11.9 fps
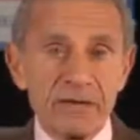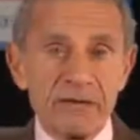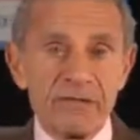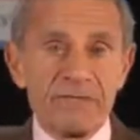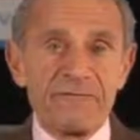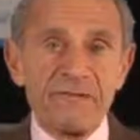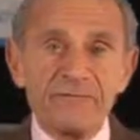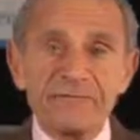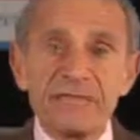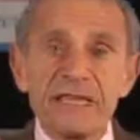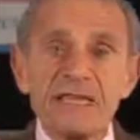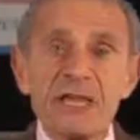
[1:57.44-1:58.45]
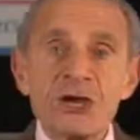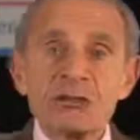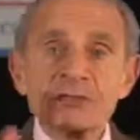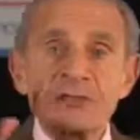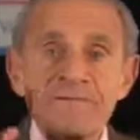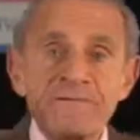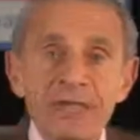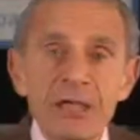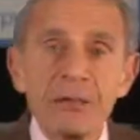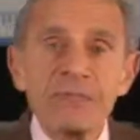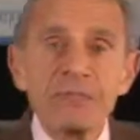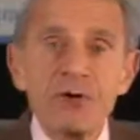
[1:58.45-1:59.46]
50 years of
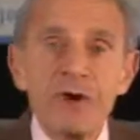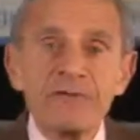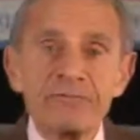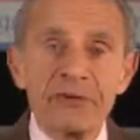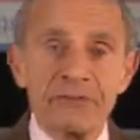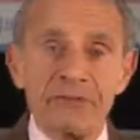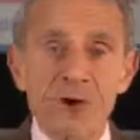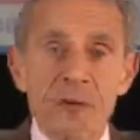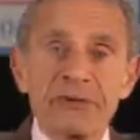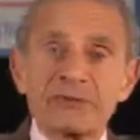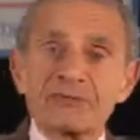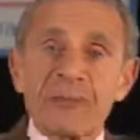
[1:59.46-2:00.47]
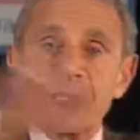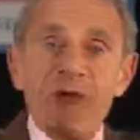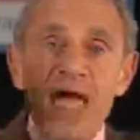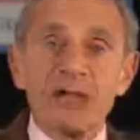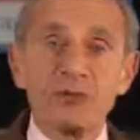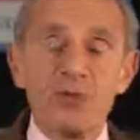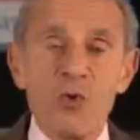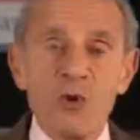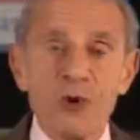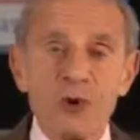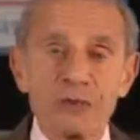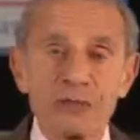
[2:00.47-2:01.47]
field-proven performance from around the
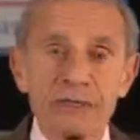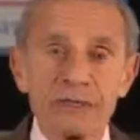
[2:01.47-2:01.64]
world.